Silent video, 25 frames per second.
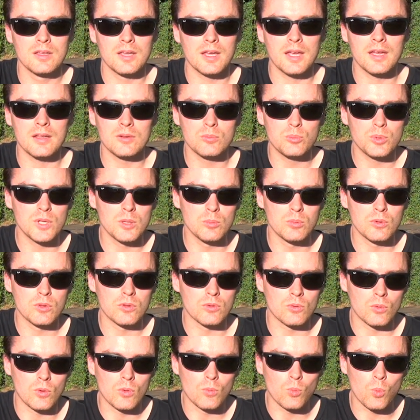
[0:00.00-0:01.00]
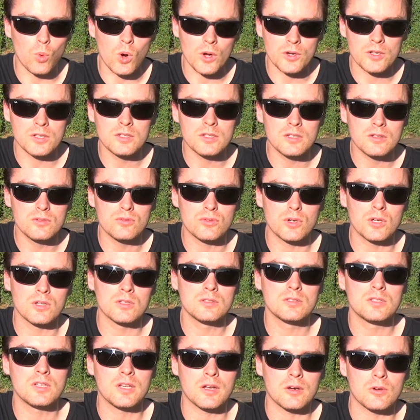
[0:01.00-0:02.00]
and people wanted it
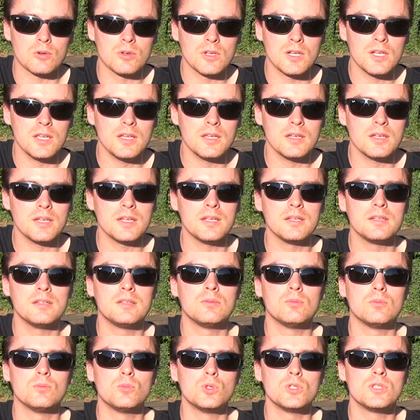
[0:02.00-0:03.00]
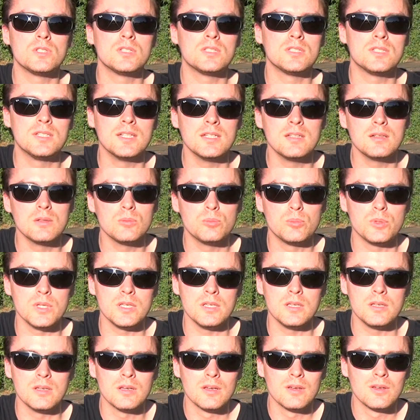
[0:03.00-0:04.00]
voluntarily, it would still
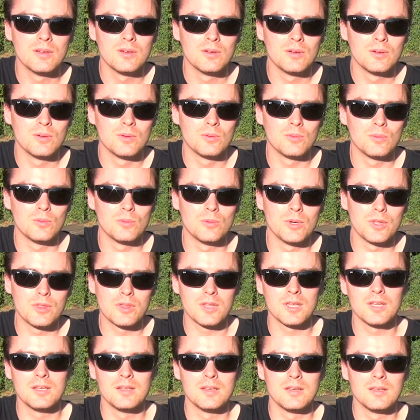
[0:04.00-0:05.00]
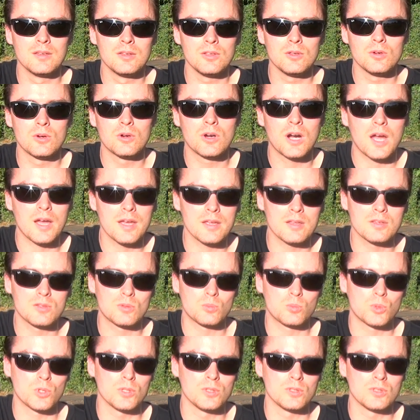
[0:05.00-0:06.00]
be within your
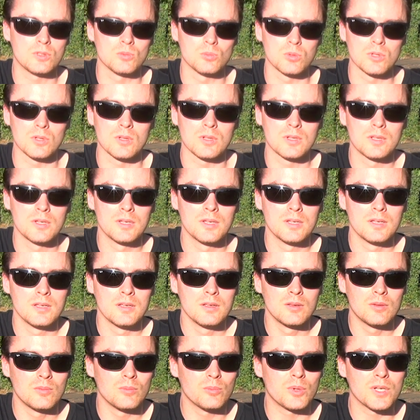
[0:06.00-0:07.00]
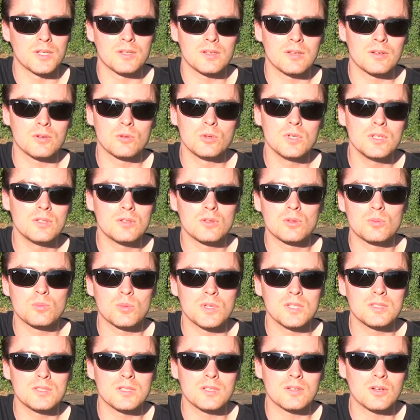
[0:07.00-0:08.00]
highest principle. But a
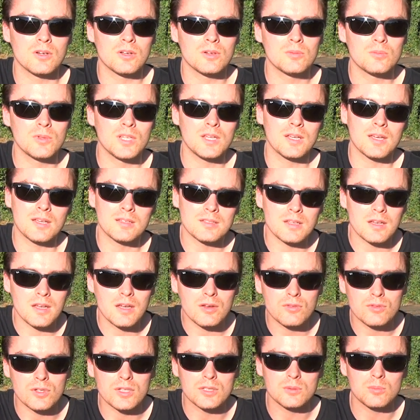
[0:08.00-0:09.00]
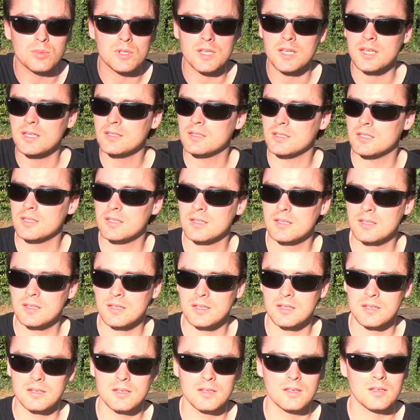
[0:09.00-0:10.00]
resource-based economy, as I have explained
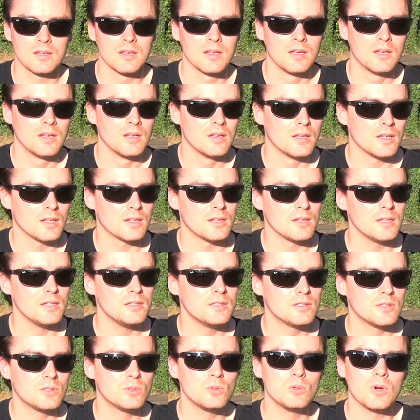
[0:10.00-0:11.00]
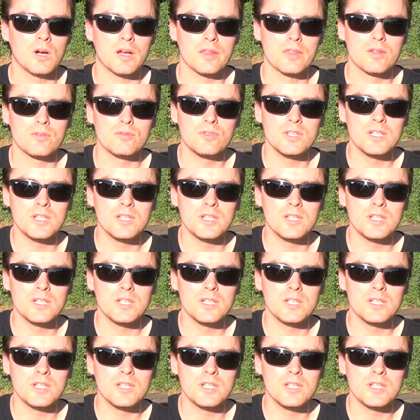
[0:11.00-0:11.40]
in at least two other